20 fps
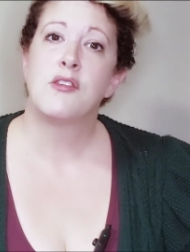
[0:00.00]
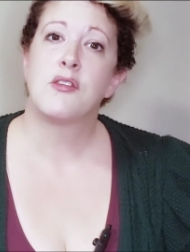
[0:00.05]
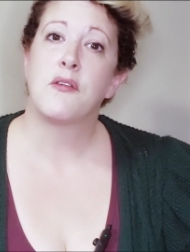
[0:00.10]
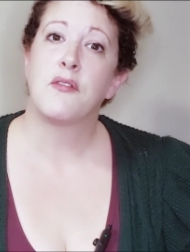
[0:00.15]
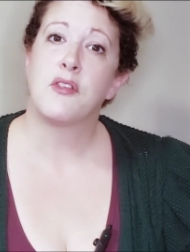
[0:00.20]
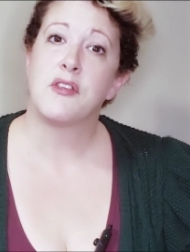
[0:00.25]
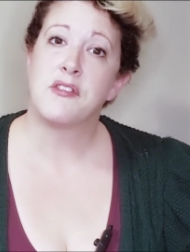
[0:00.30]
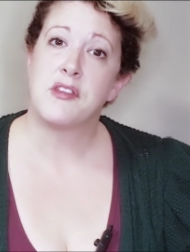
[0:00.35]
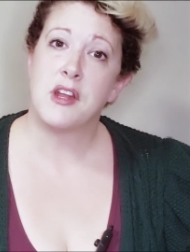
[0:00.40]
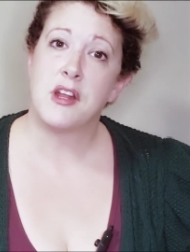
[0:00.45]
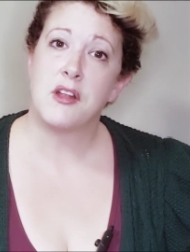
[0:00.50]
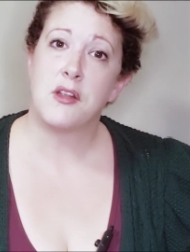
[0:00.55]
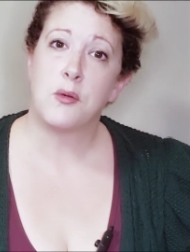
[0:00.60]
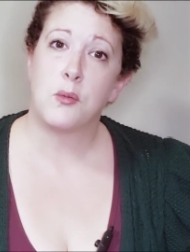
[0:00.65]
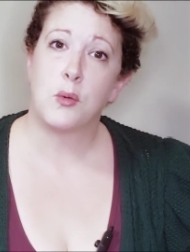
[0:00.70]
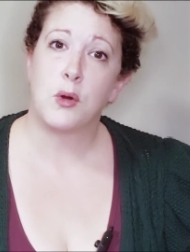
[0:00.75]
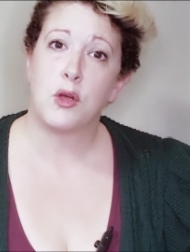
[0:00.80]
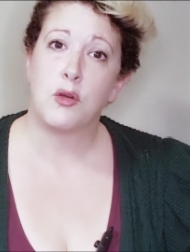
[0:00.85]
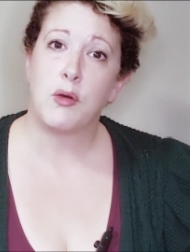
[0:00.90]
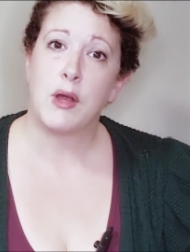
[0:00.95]
So if the state of
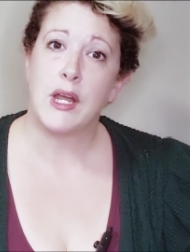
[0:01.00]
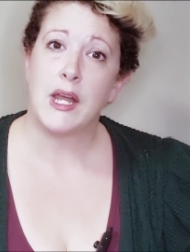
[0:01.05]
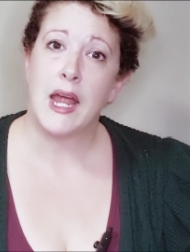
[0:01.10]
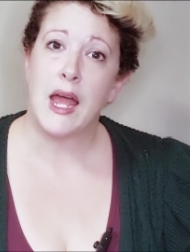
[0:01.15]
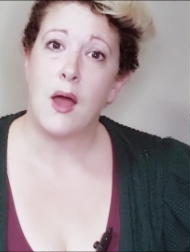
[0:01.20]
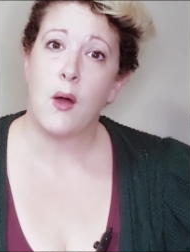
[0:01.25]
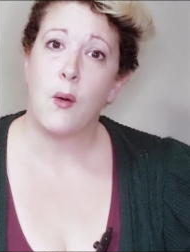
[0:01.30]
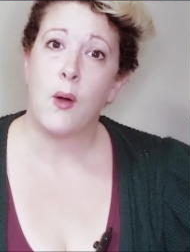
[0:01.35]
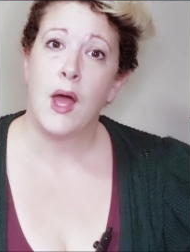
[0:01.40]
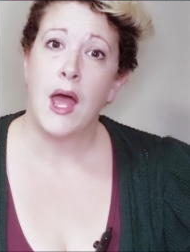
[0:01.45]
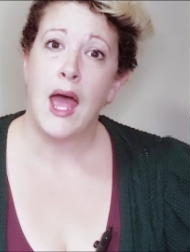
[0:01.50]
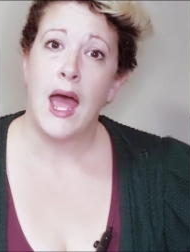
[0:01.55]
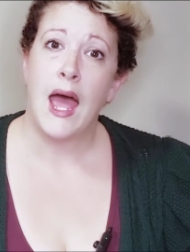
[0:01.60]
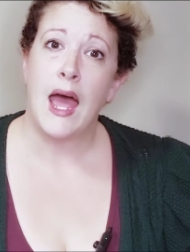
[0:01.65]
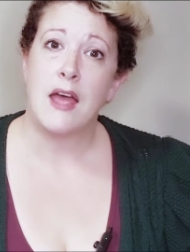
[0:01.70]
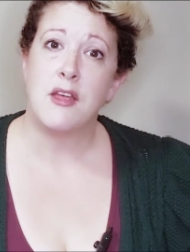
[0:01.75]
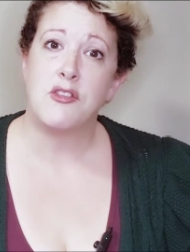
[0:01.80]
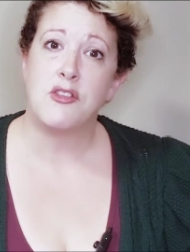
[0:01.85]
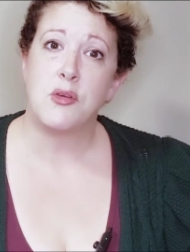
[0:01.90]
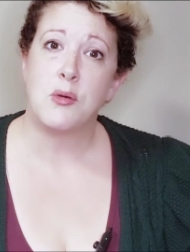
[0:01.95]
the world right now
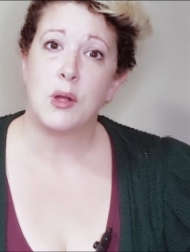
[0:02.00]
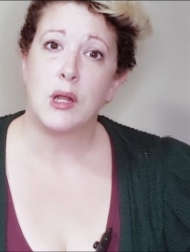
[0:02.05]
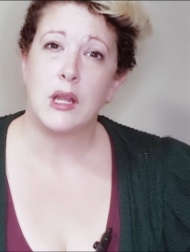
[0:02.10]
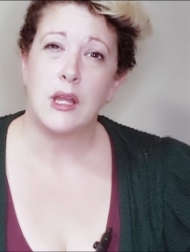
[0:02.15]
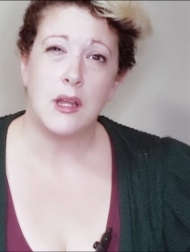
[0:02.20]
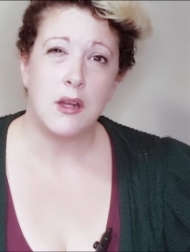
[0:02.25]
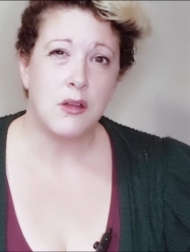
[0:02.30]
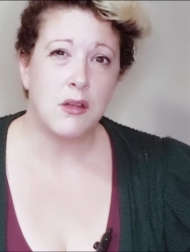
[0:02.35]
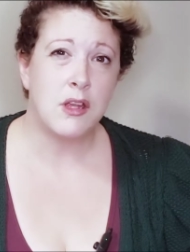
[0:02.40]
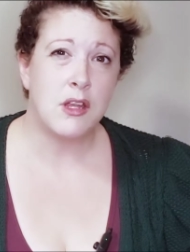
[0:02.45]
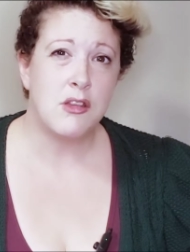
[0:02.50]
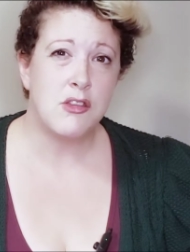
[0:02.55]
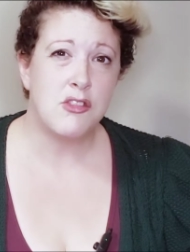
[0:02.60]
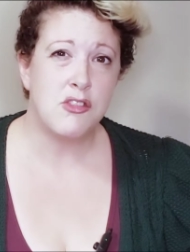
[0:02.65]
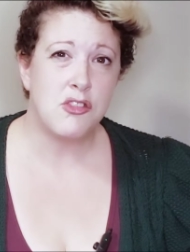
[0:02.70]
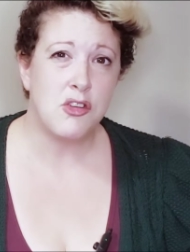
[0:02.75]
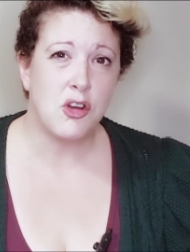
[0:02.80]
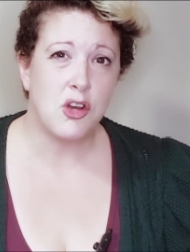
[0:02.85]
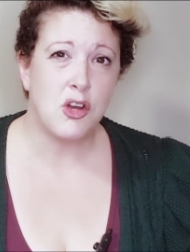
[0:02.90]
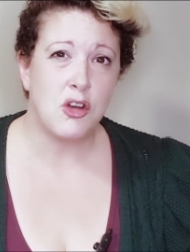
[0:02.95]
has you a little
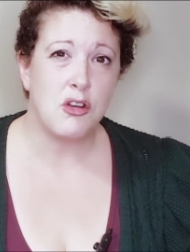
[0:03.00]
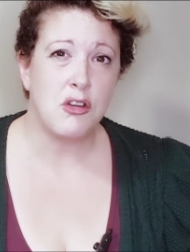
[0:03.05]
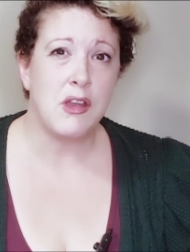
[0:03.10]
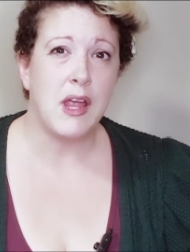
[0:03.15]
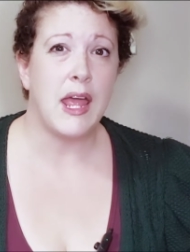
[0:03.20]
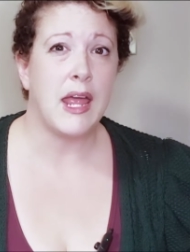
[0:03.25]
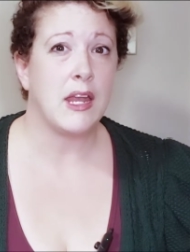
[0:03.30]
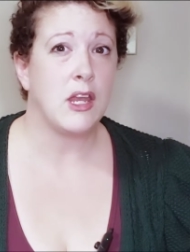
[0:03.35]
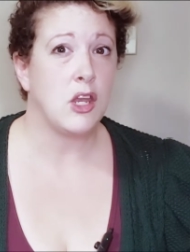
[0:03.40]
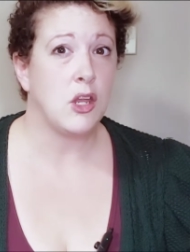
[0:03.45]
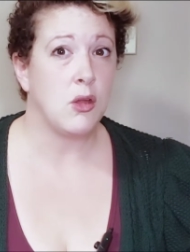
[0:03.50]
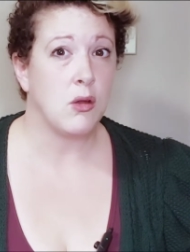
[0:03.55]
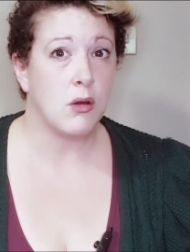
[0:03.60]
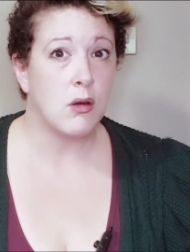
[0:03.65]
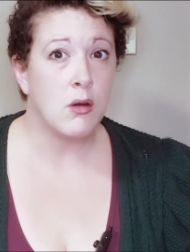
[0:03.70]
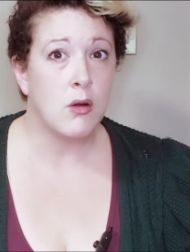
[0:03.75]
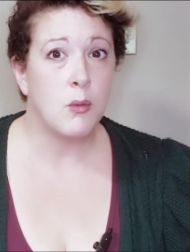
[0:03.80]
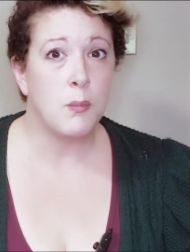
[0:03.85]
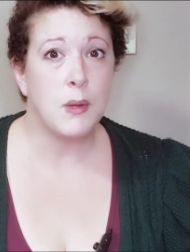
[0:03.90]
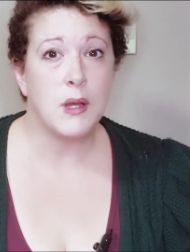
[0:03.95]
concerned and
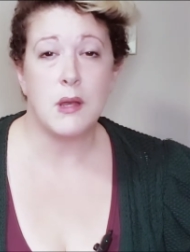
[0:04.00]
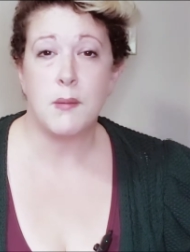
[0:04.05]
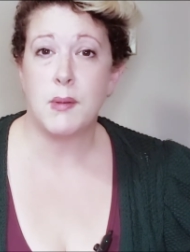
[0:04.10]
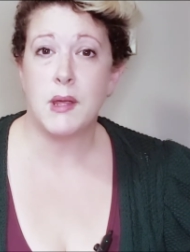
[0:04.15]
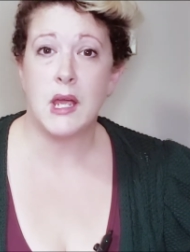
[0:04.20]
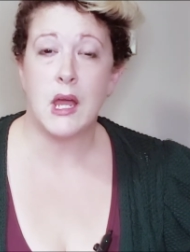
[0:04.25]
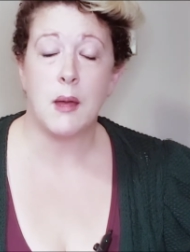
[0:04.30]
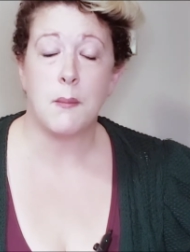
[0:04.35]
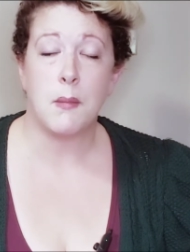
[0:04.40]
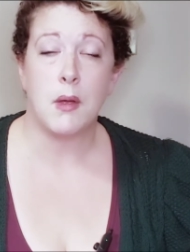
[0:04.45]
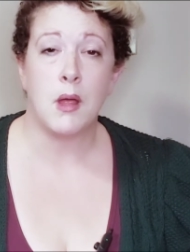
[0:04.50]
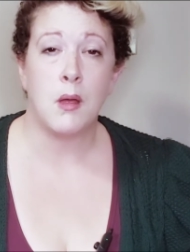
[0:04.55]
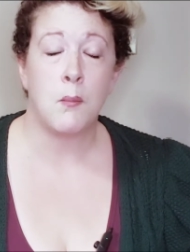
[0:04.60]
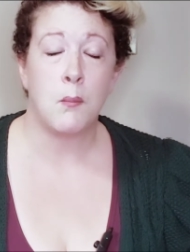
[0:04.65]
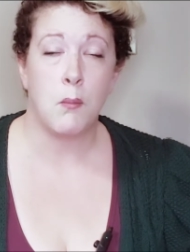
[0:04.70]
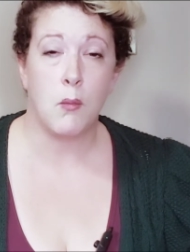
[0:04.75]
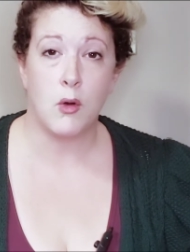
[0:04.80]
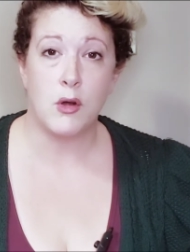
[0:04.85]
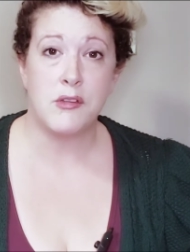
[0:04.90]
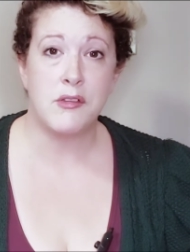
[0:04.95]
you're hoping to become
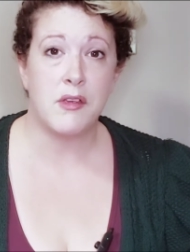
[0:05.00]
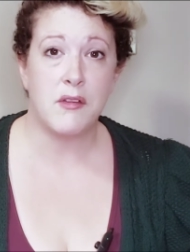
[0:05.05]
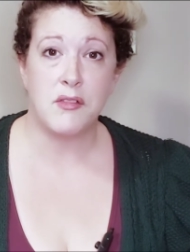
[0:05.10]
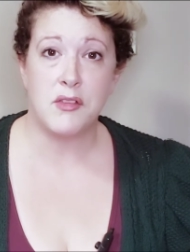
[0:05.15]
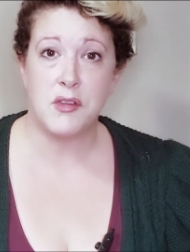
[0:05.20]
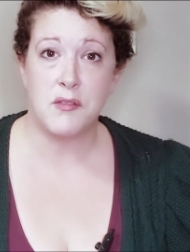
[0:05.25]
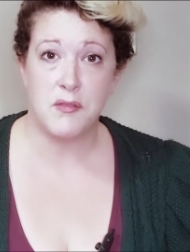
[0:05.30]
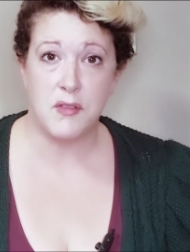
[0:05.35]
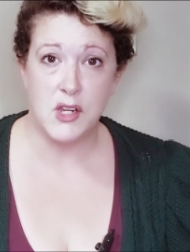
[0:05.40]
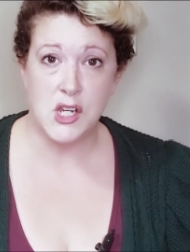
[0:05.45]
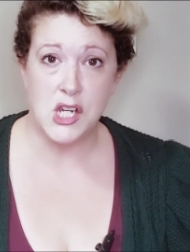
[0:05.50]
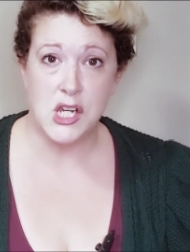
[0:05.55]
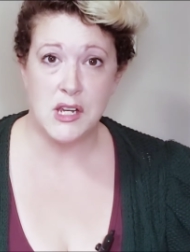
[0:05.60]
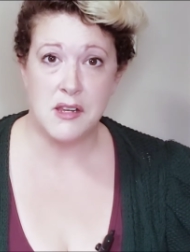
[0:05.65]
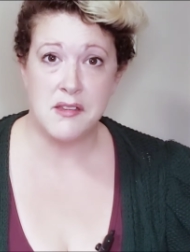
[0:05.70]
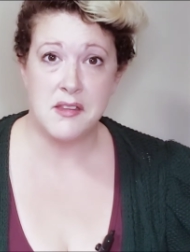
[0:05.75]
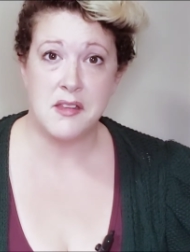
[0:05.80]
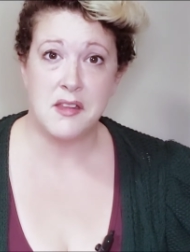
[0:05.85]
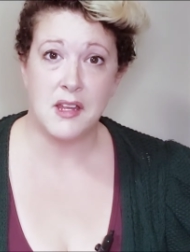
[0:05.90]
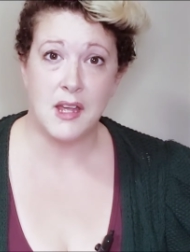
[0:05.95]
more
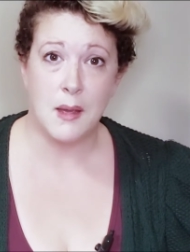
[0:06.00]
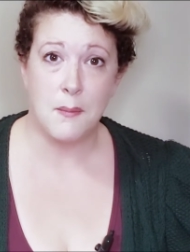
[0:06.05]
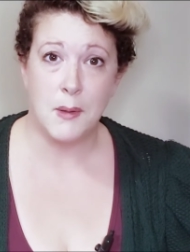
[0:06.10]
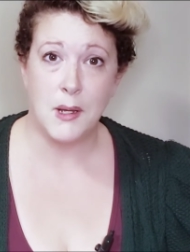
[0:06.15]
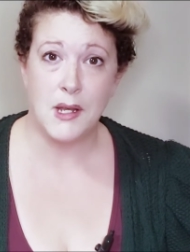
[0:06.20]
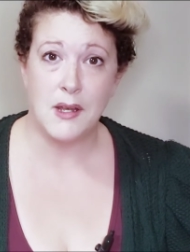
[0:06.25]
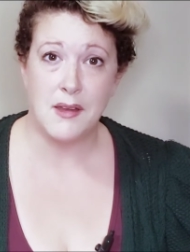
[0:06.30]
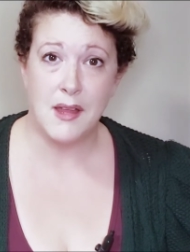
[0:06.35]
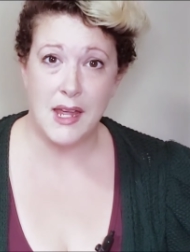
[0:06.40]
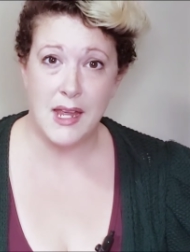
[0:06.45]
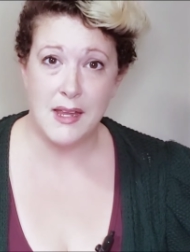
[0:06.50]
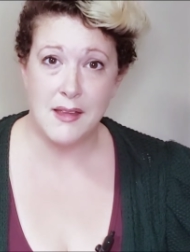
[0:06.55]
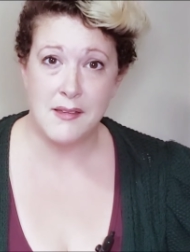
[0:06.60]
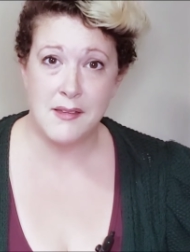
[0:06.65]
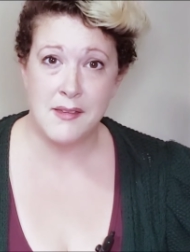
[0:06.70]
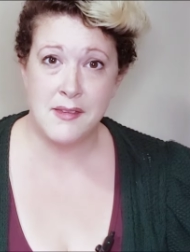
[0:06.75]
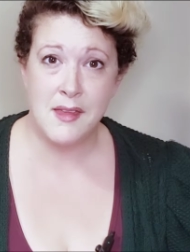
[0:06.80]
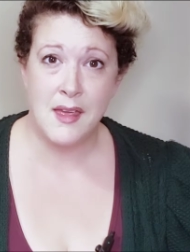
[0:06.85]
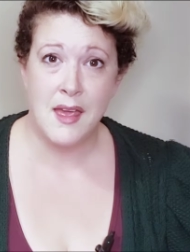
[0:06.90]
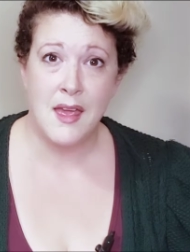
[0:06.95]
self-sufficient in the coming
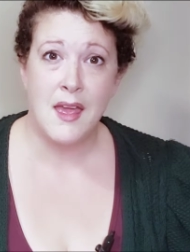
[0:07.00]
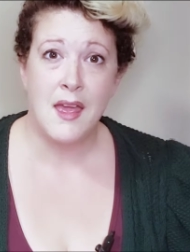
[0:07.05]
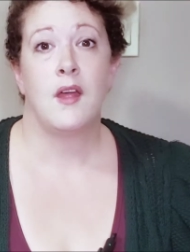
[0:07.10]
days,